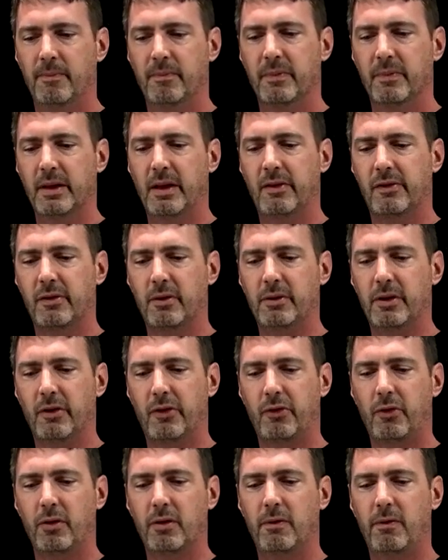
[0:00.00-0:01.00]
And so you're
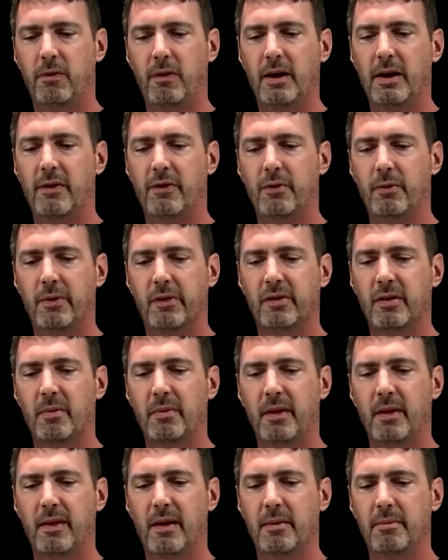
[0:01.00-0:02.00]
sort of left with
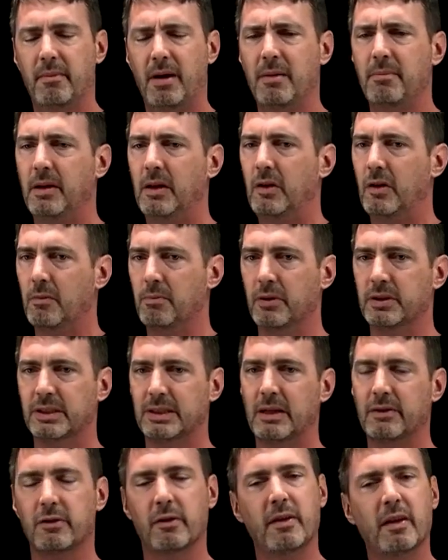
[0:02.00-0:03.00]
something that might be
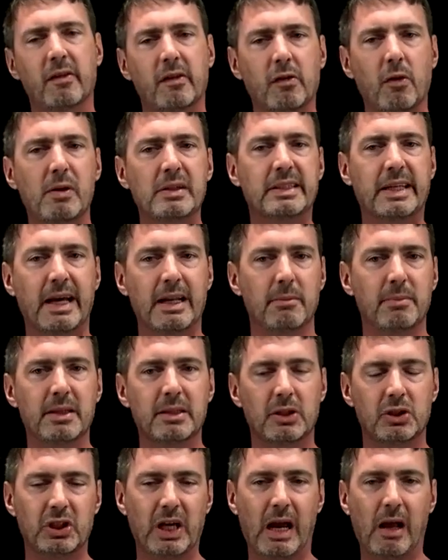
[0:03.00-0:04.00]
2%. So this has always kind of been the
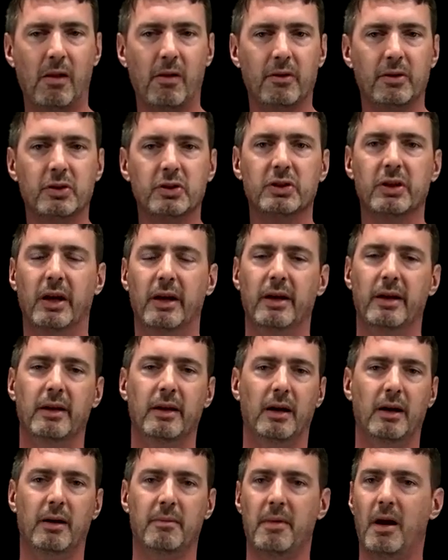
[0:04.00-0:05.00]
challenge
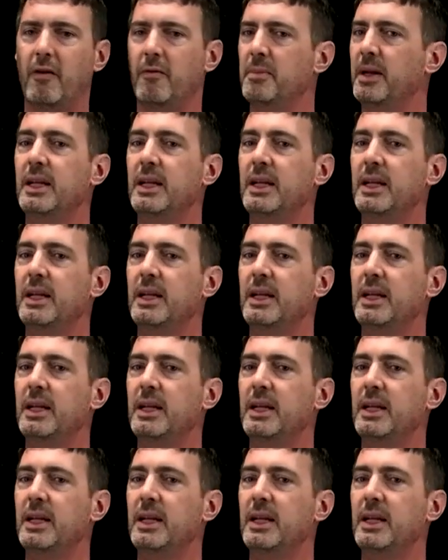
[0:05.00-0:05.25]
of many